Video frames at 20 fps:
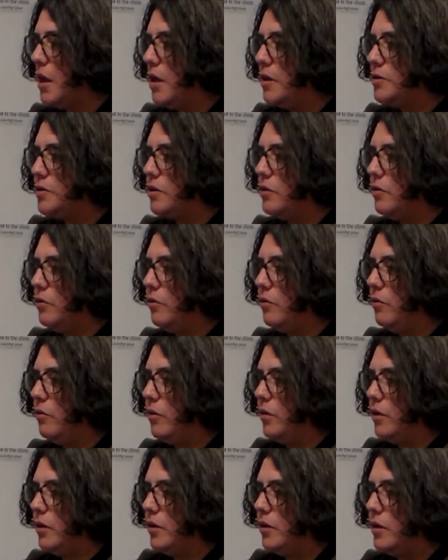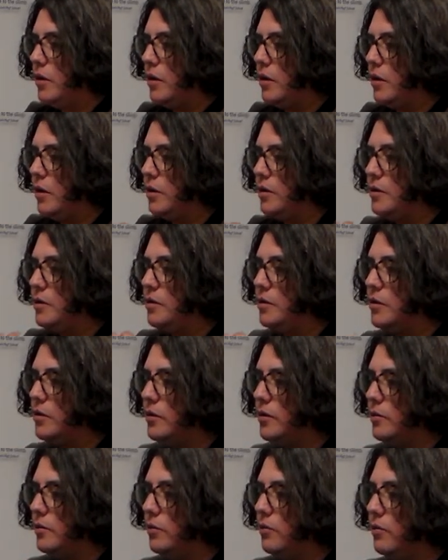So
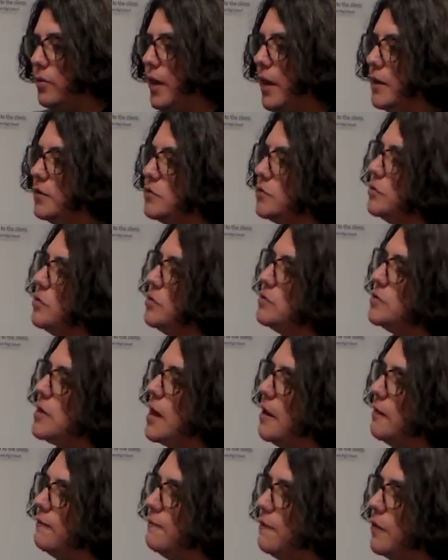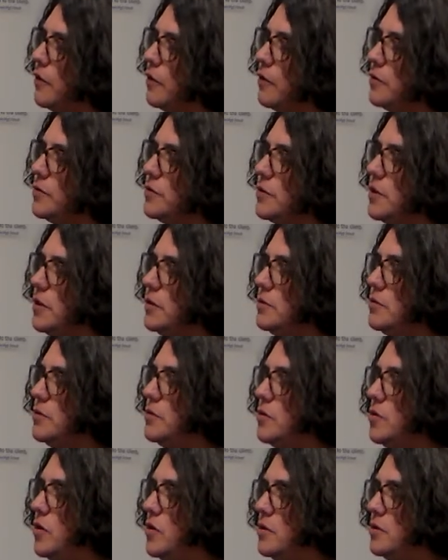we introduce that first, and
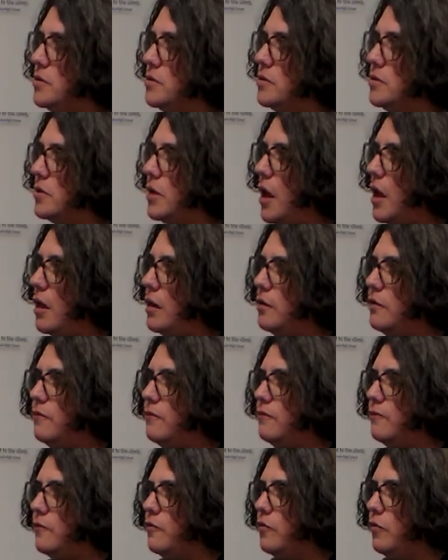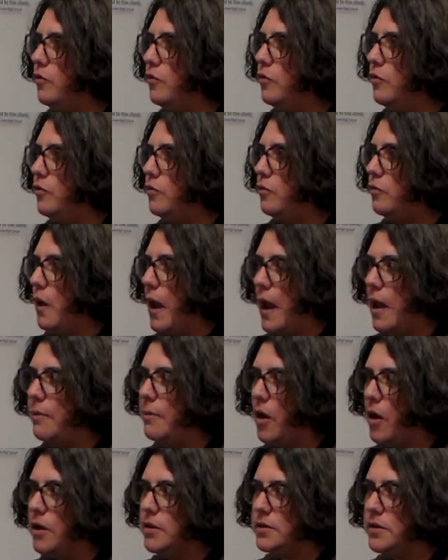students kind of grab
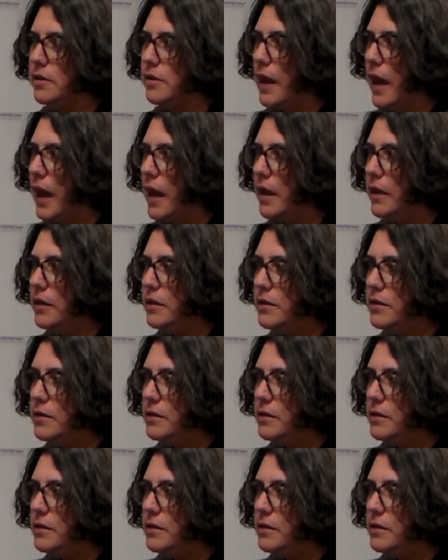onto that.